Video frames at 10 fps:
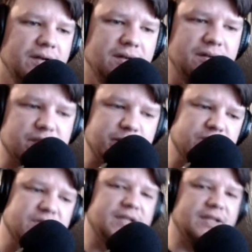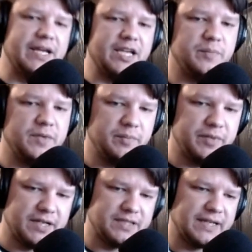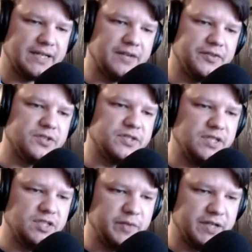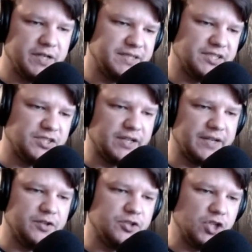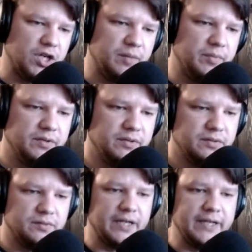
this person didn't like me because I cut their scenes because they suck at their job." Right?